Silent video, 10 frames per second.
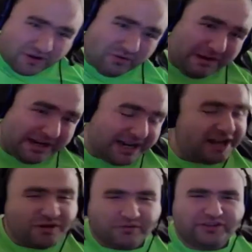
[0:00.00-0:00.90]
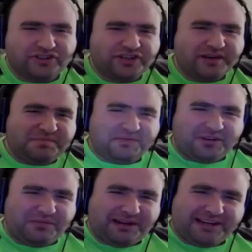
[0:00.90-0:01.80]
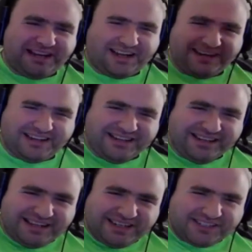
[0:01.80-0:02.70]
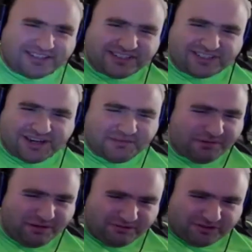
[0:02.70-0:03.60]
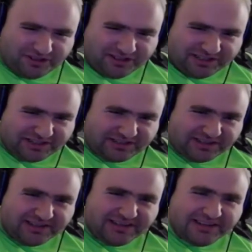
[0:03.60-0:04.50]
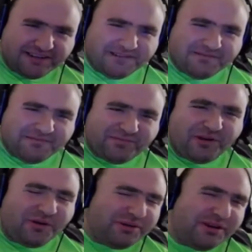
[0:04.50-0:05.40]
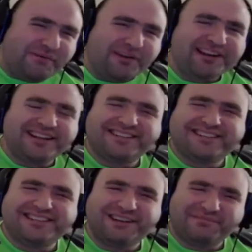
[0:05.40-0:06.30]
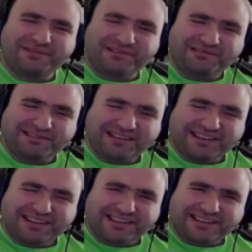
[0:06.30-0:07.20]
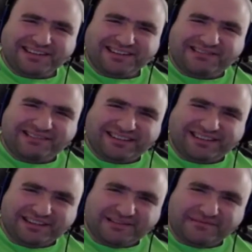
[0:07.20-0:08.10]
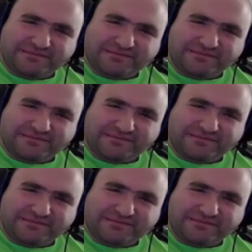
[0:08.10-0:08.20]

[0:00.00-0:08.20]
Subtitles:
Oh my god, yo, the ship? Oh my god. It's just a ship, bro. Jesus. Bro, the fucking ship, bro. It's crazy.